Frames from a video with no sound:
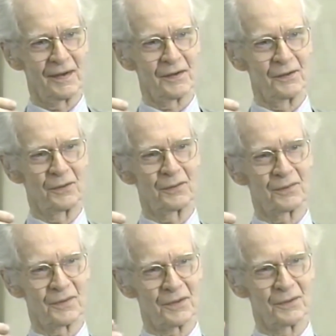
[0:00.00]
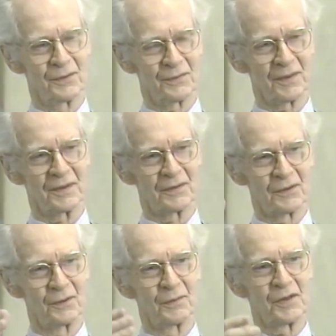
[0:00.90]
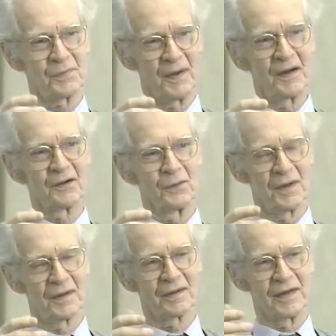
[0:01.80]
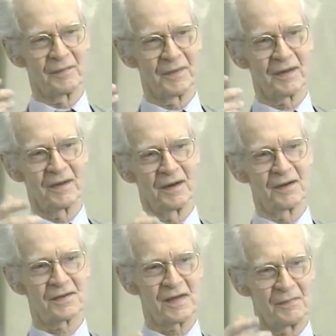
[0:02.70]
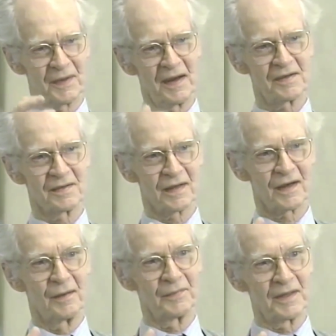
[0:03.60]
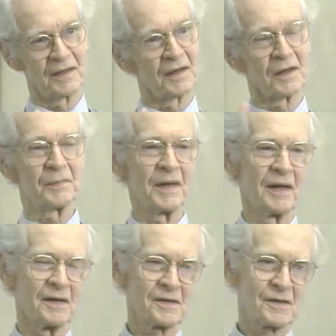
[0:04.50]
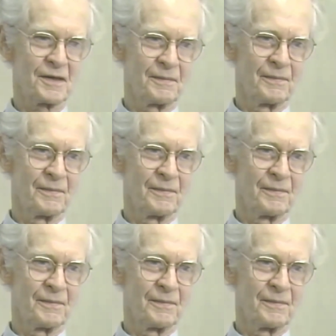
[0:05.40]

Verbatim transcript: You, you uh, do respond to one thing because something else has accompanied it in the past.